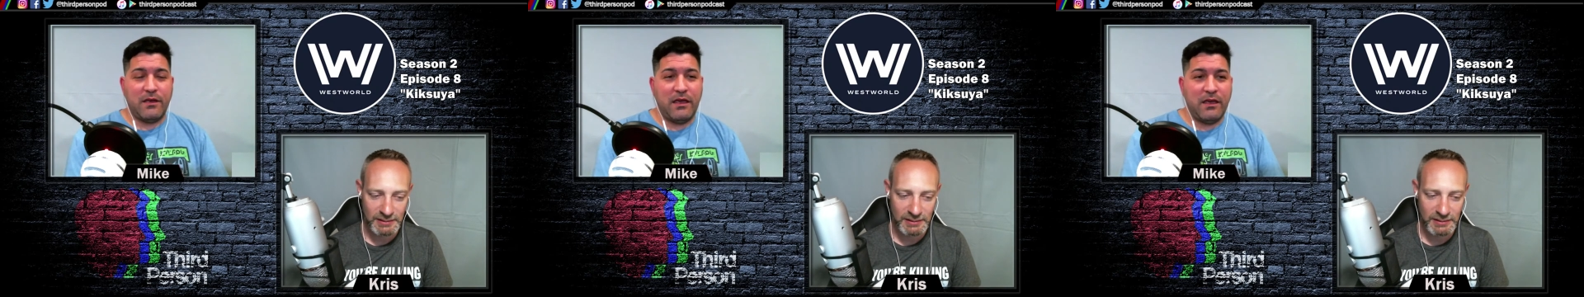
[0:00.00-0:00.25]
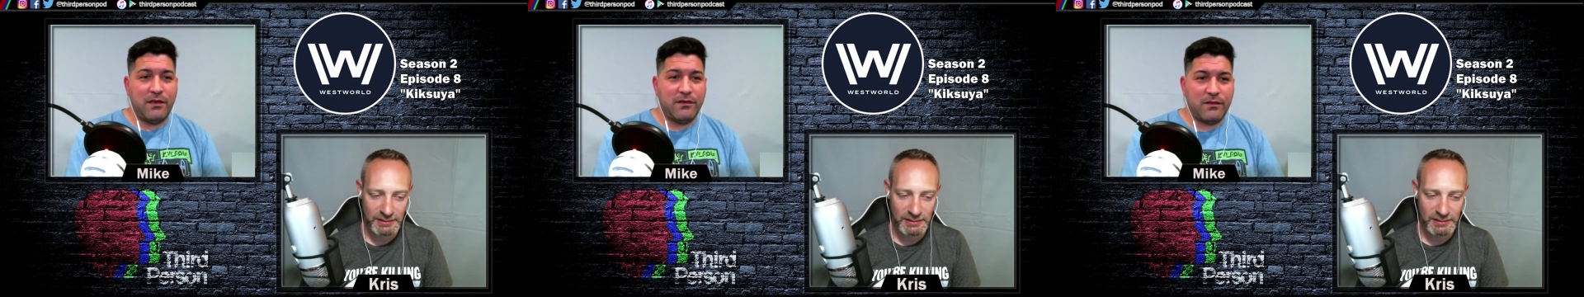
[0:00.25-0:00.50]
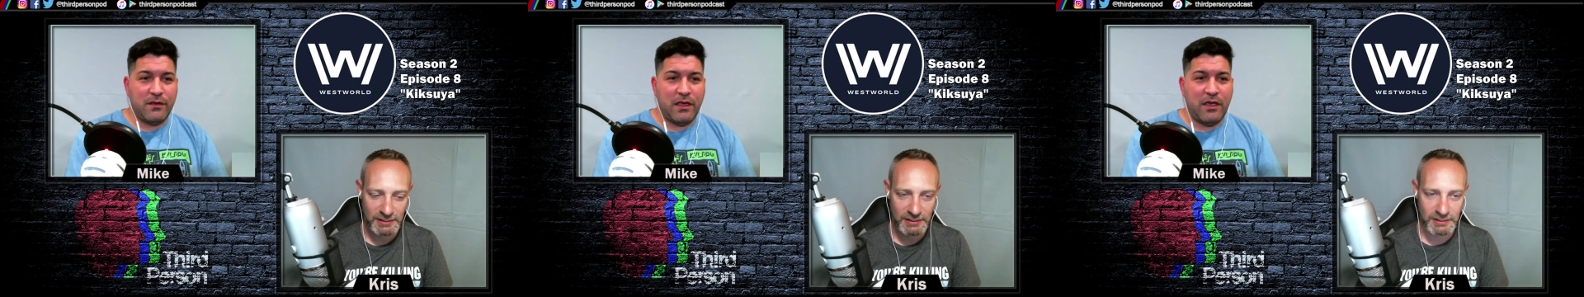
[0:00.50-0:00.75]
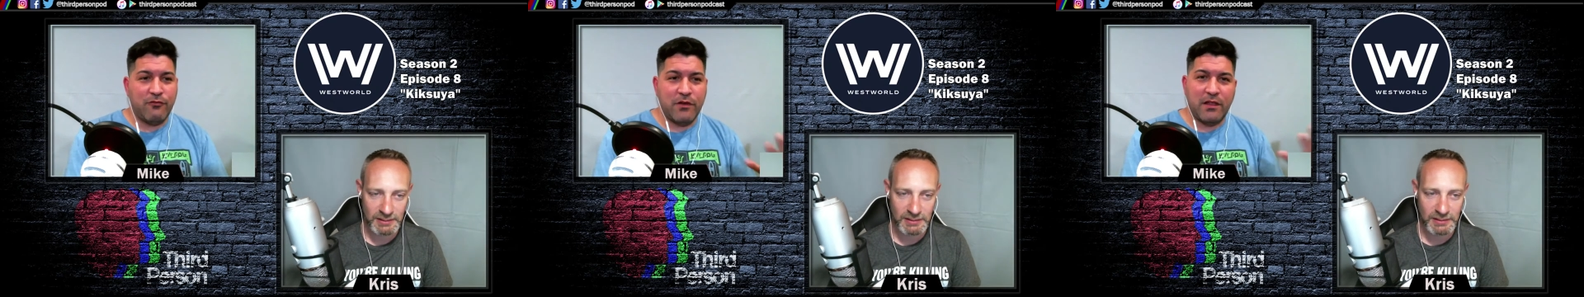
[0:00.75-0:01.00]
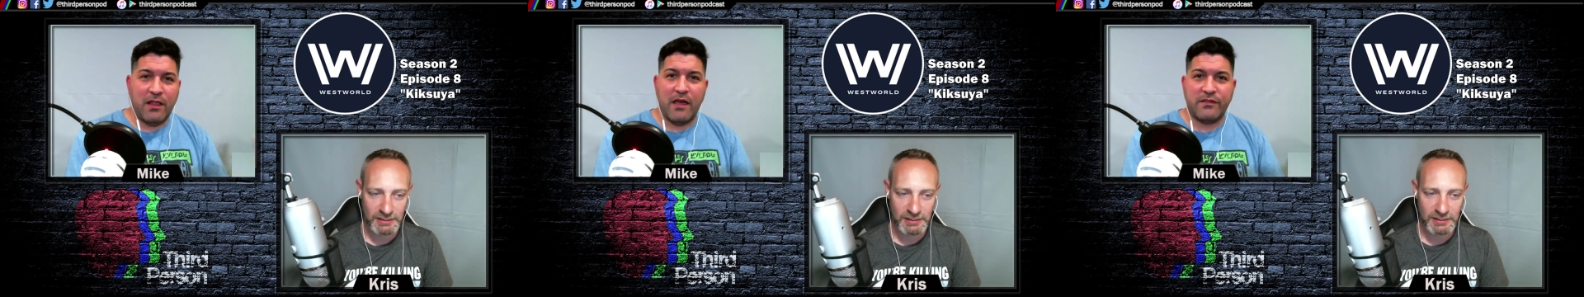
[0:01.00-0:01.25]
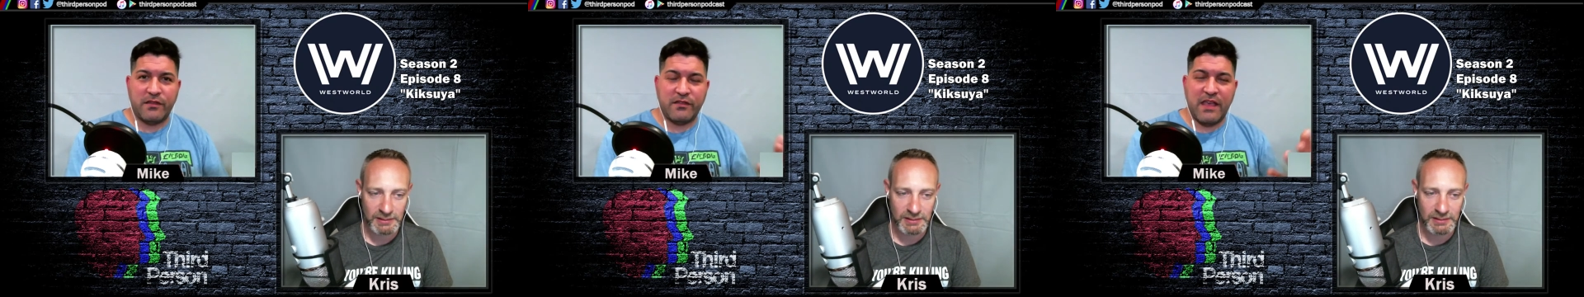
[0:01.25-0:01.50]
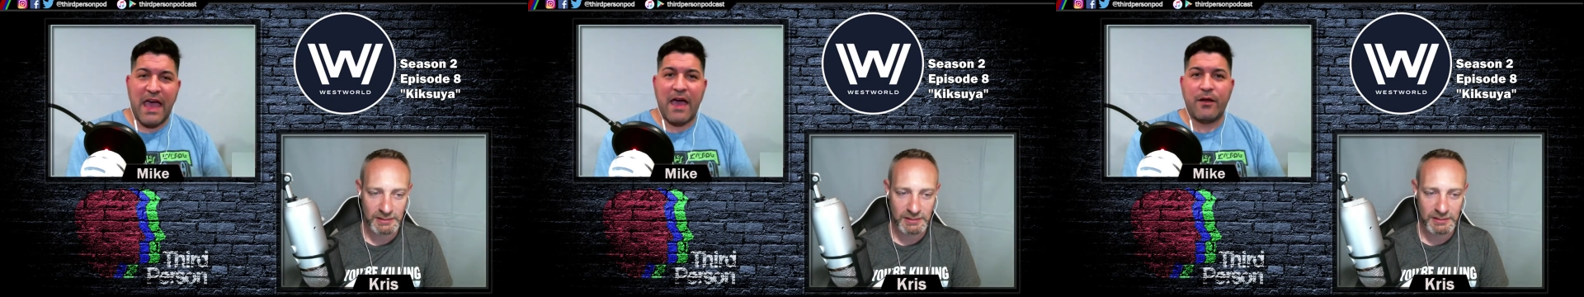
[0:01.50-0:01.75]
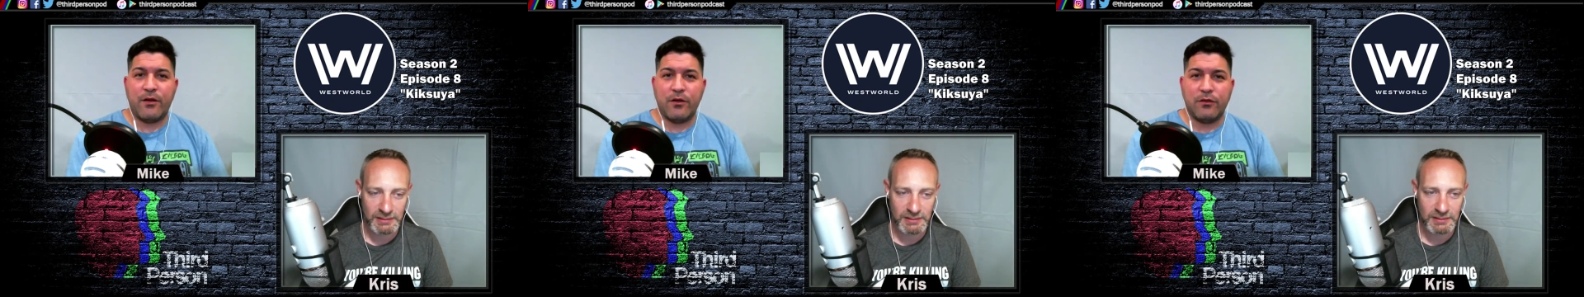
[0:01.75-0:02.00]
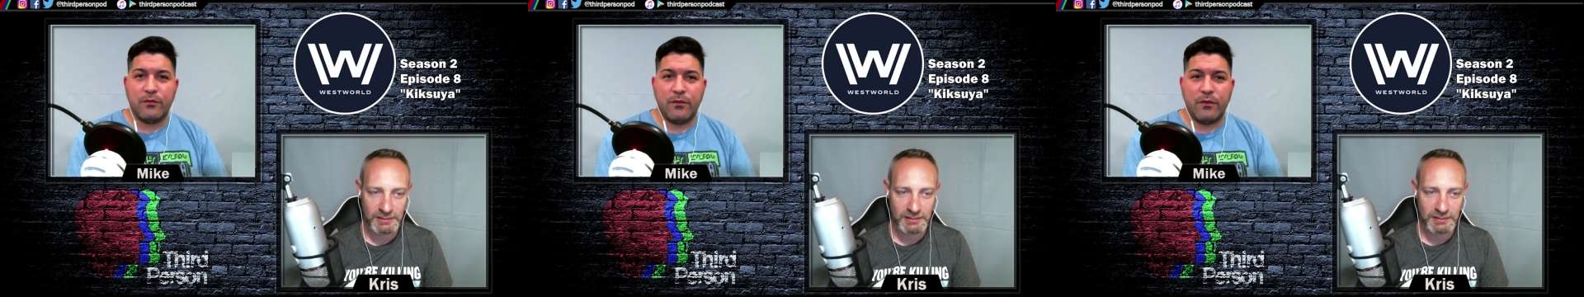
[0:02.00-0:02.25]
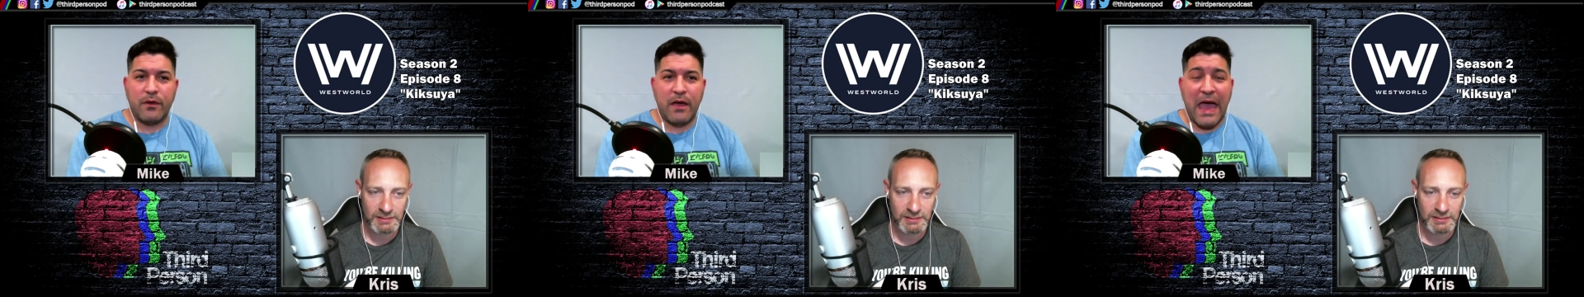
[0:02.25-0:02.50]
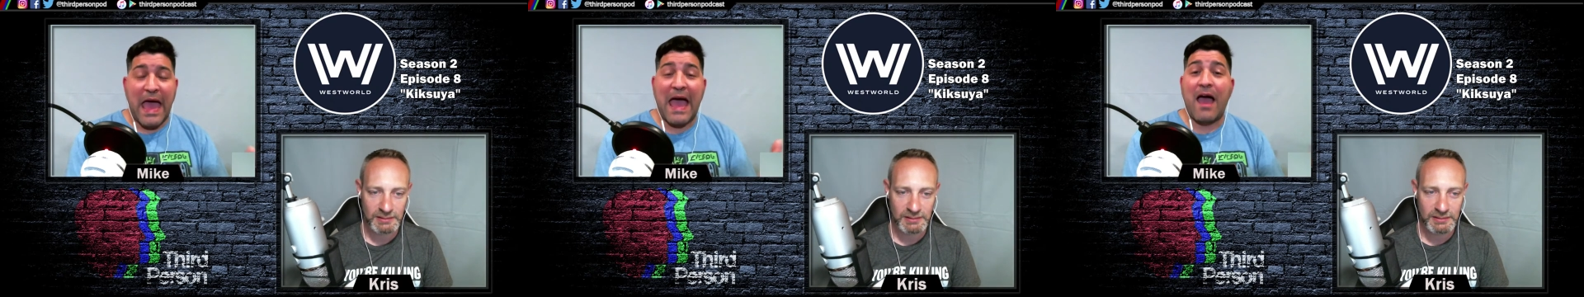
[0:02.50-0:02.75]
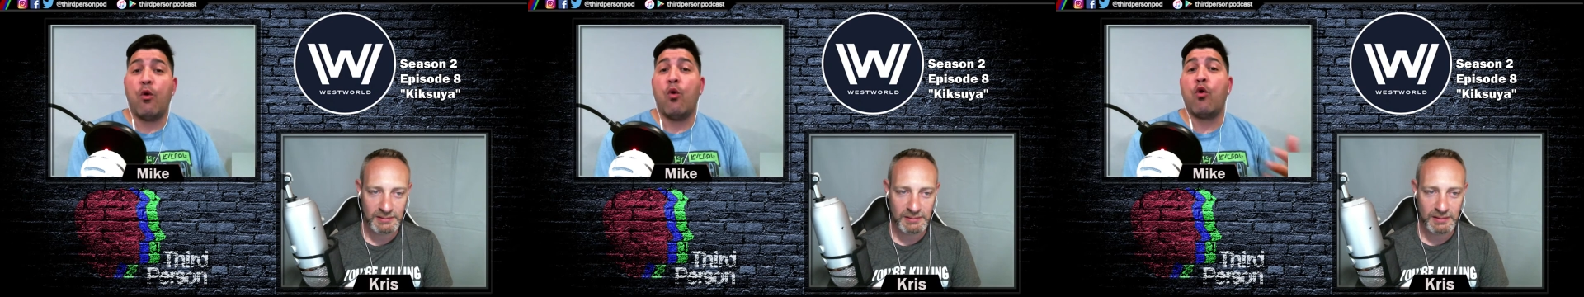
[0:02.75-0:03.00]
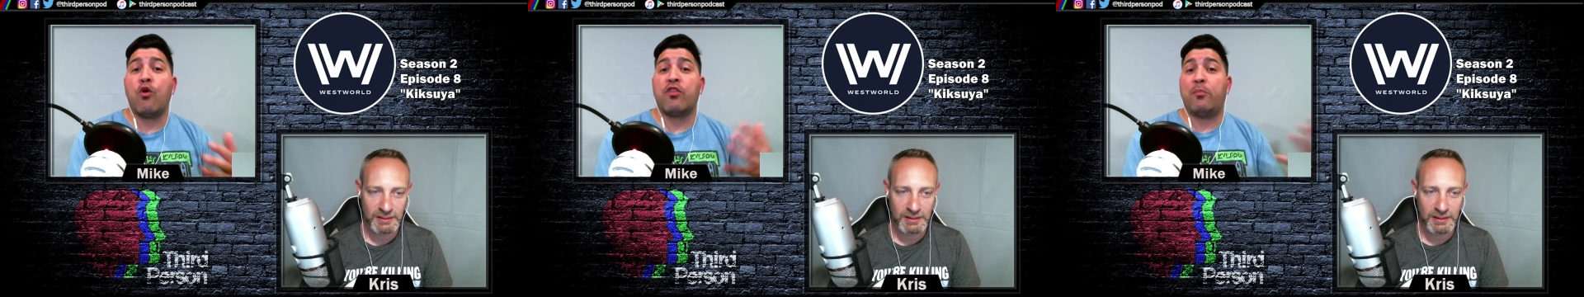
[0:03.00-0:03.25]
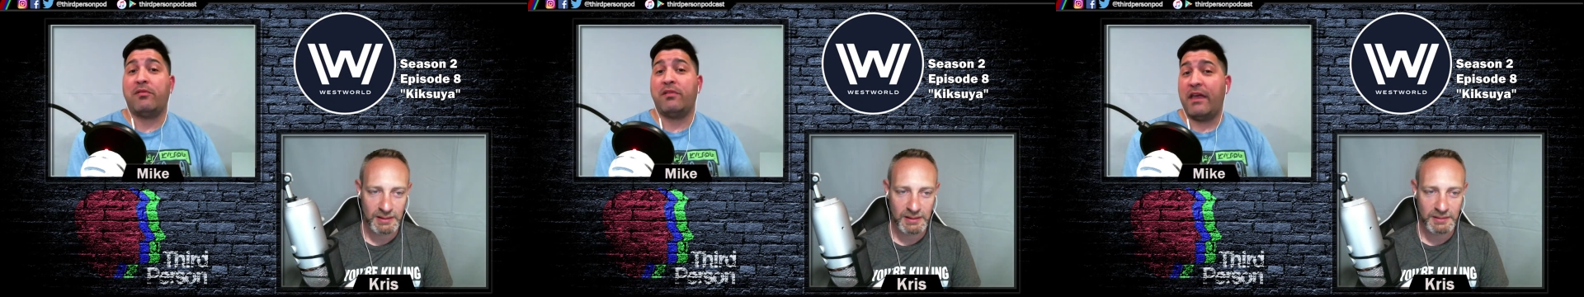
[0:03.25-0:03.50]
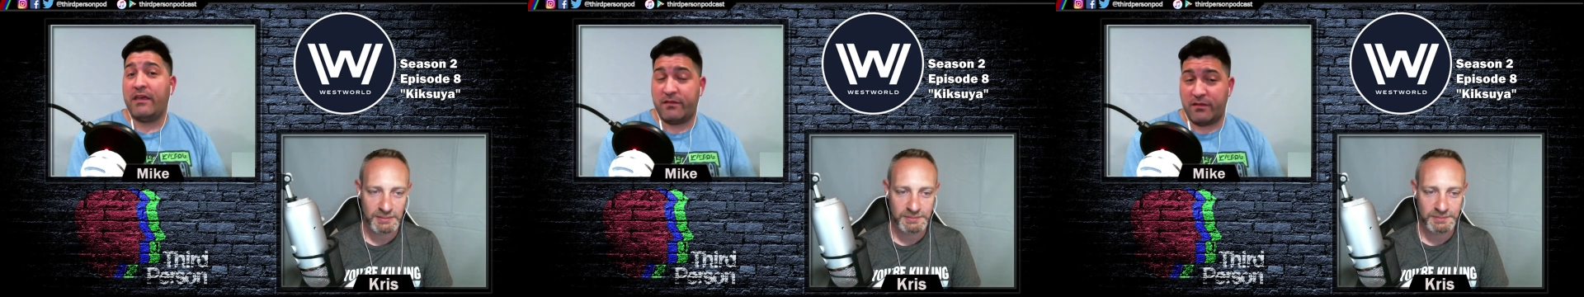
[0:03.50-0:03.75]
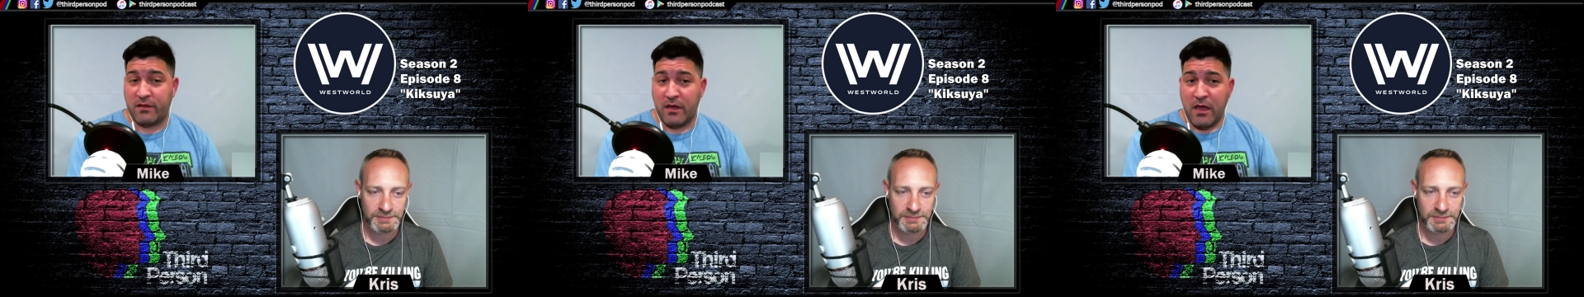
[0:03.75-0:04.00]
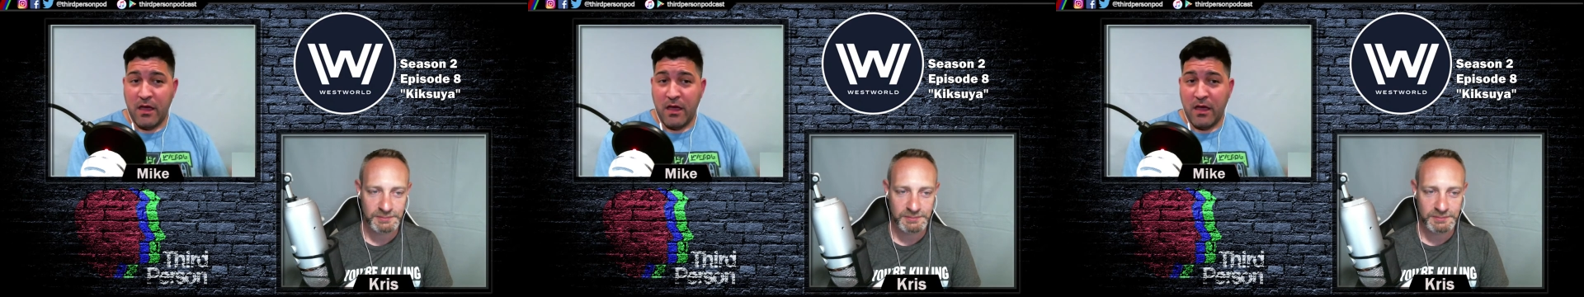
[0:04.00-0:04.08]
Speaker 1: he's he realizes how to how or the place